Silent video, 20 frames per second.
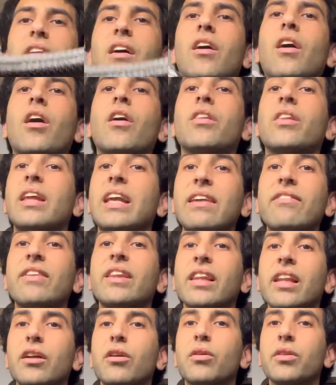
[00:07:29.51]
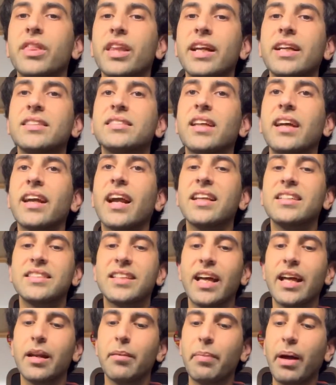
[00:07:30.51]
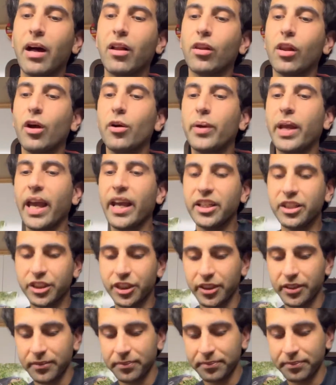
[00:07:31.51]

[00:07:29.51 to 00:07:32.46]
on even little things, like I said, about location.